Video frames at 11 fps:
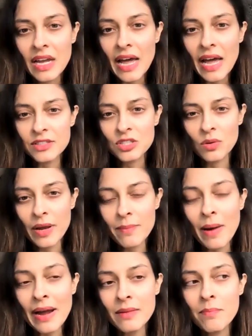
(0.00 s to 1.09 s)
And so in a way
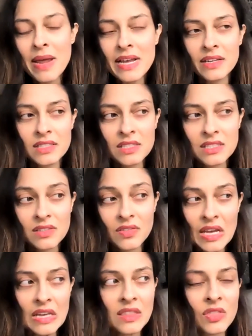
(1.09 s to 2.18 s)
might make us
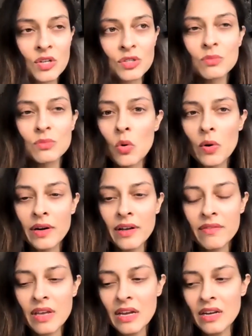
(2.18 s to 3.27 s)
think that there's more of
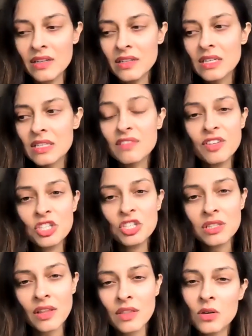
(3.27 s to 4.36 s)
a division
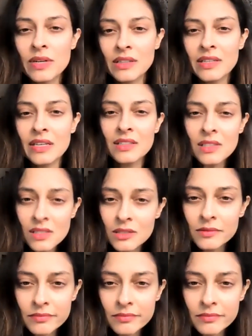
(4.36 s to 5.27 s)
than there really is